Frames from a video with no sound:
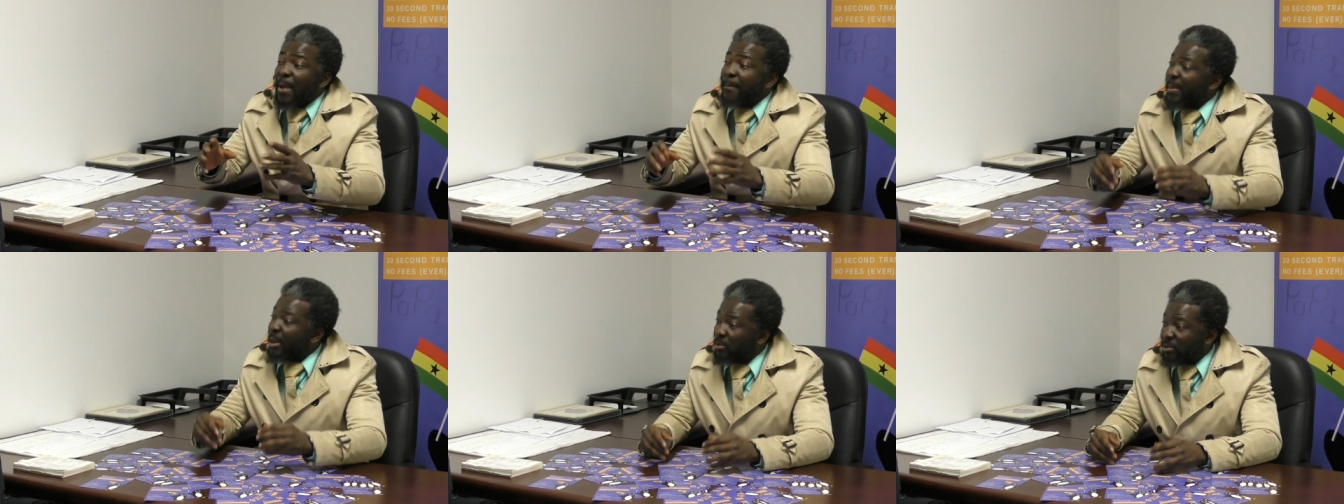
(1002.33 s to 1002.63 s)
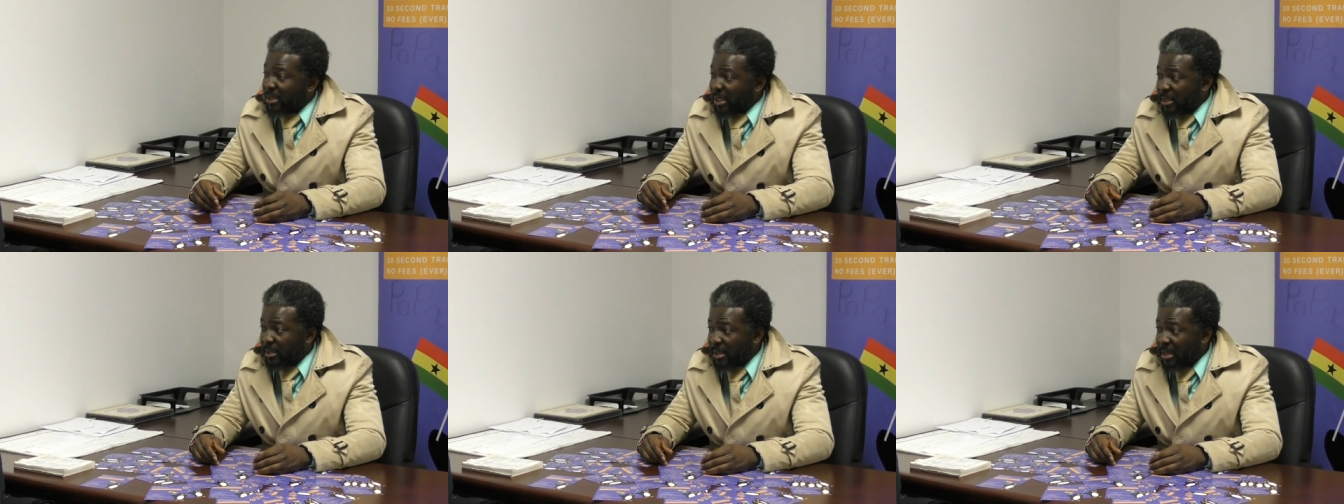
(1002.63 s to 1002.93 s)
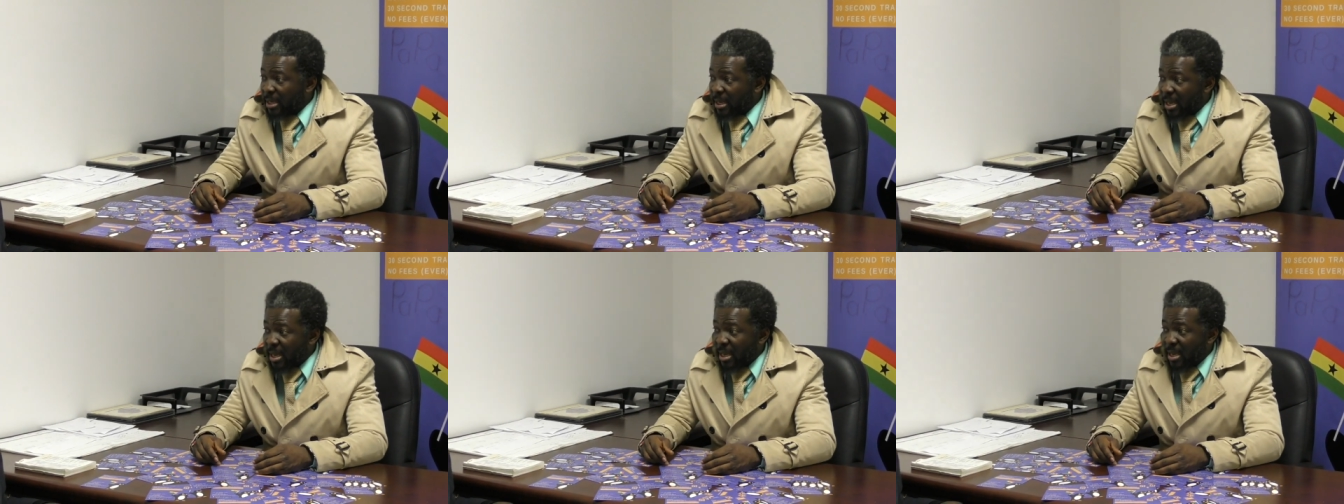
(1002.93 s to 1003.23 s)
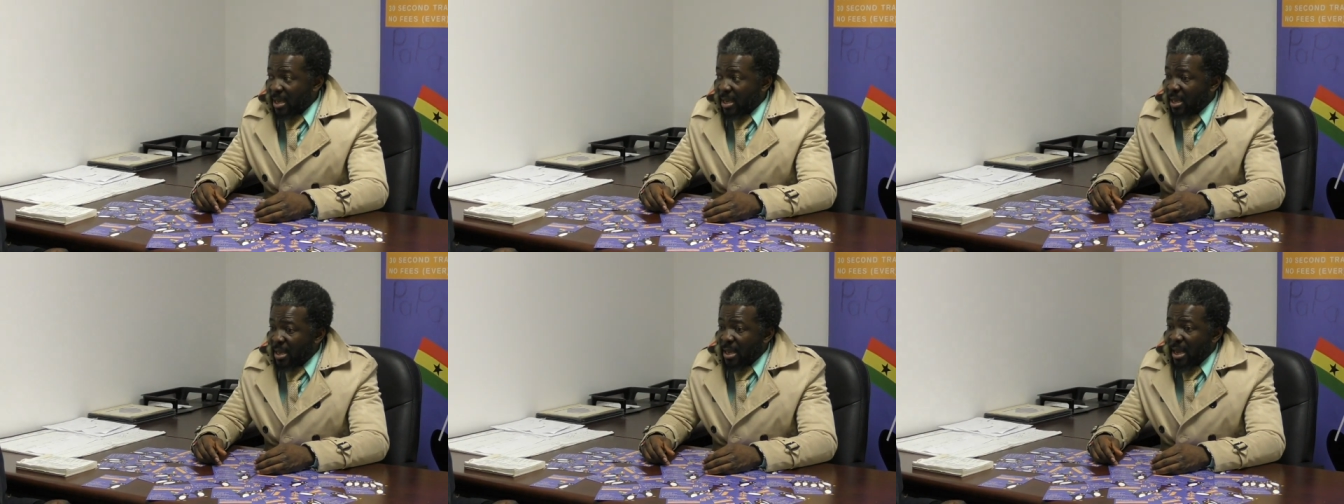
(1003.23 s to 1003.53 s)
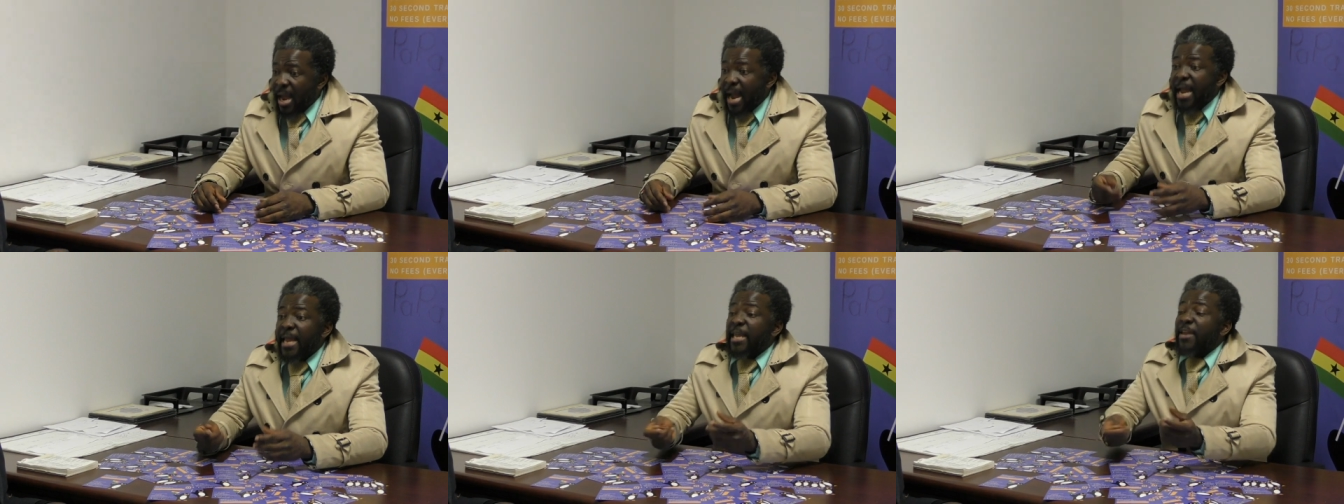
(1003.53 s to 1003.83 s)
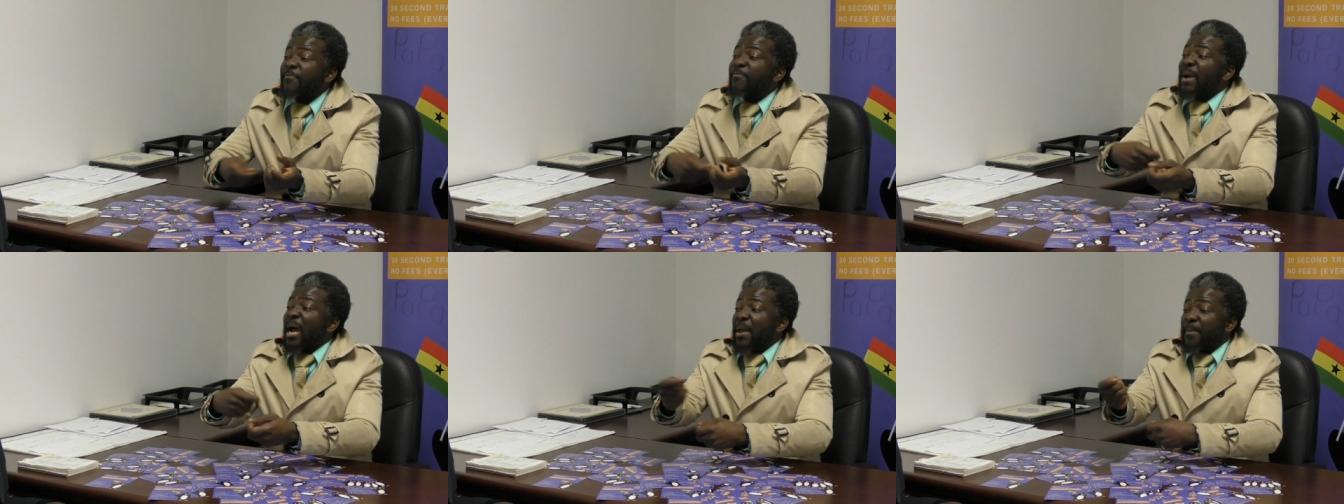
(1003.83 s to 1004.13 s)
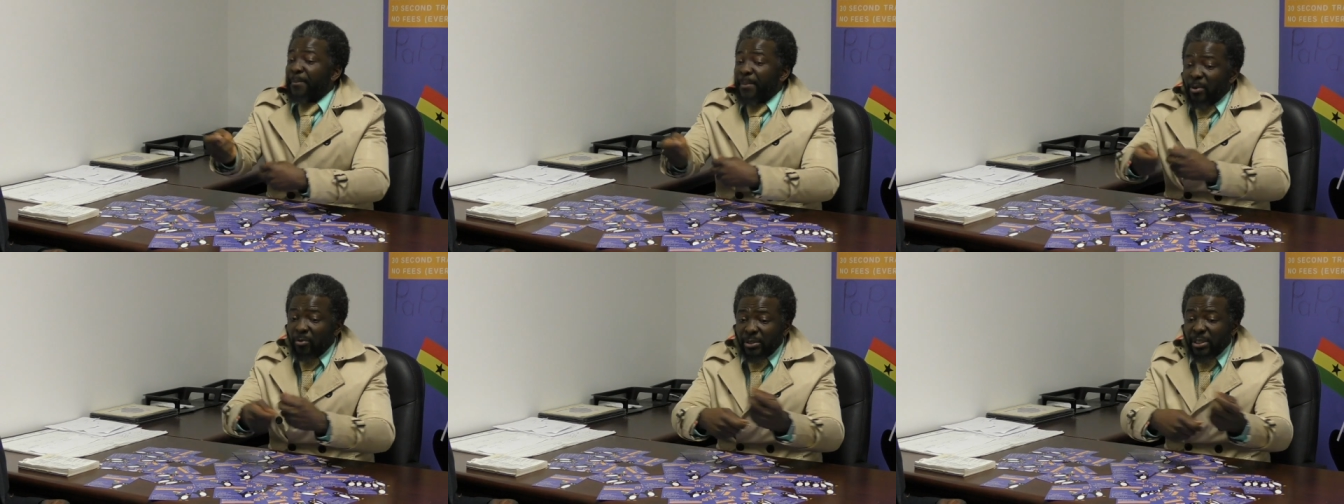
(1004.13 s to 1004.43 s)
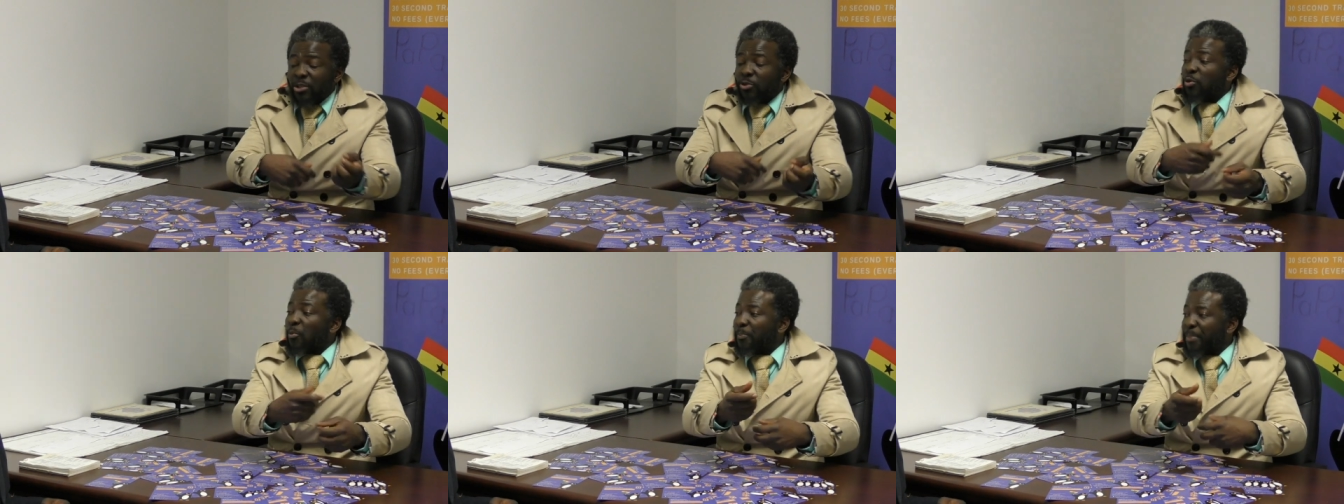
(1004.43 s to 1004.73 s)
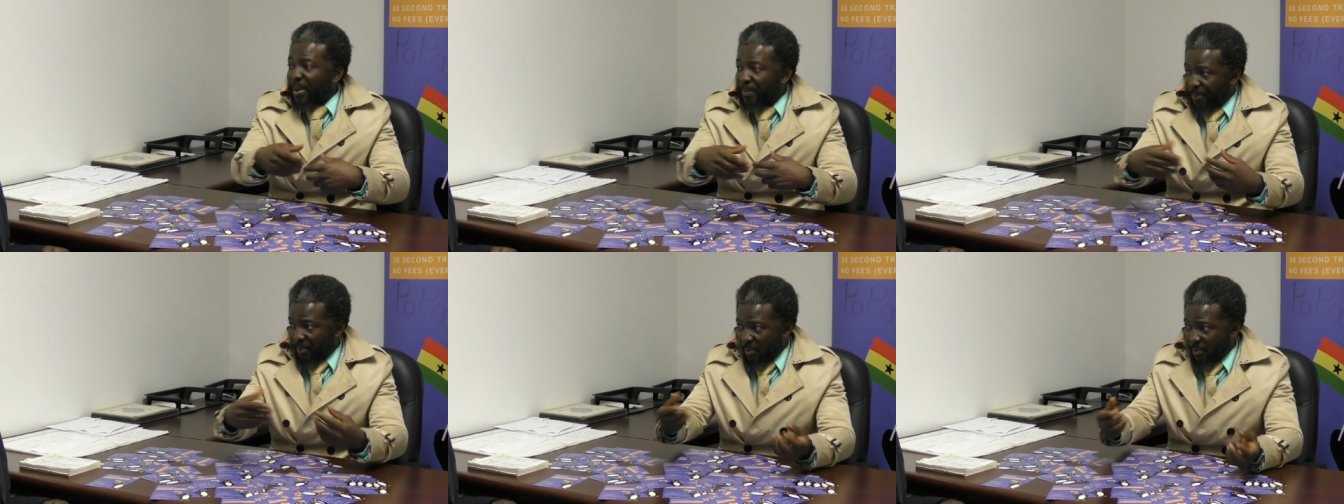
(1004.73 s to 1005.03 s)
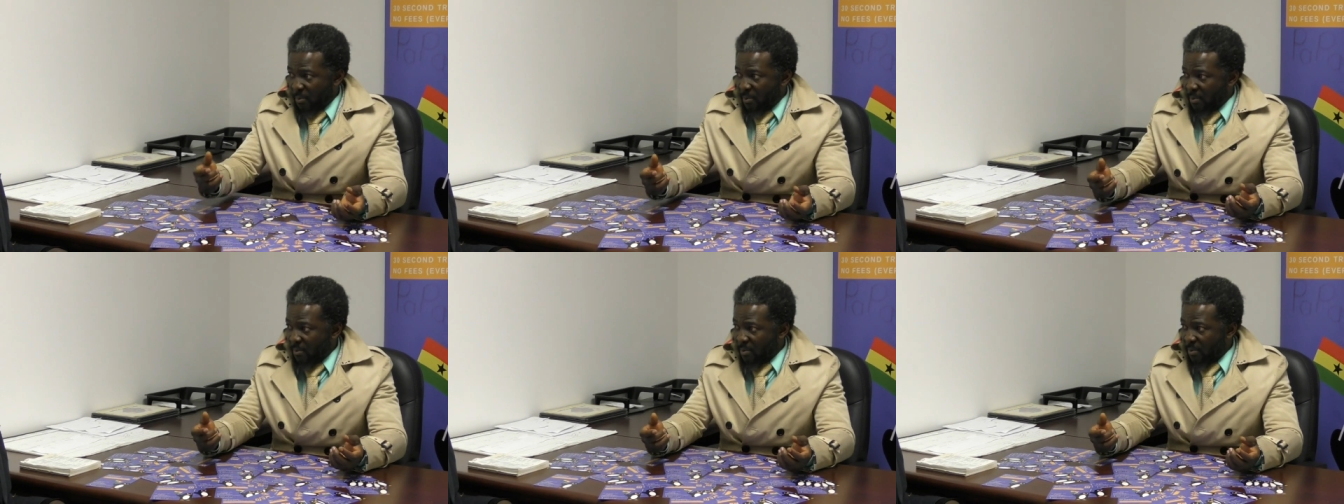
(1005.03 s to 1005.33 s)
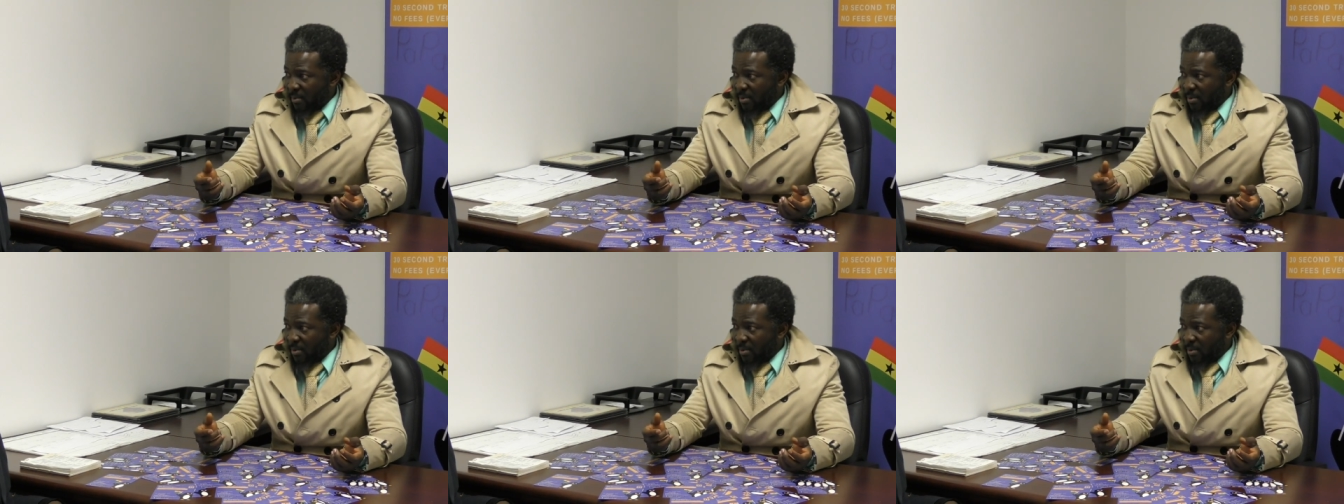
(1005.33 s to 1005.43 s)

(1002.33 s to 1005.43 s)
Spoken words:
music, I give my music to people.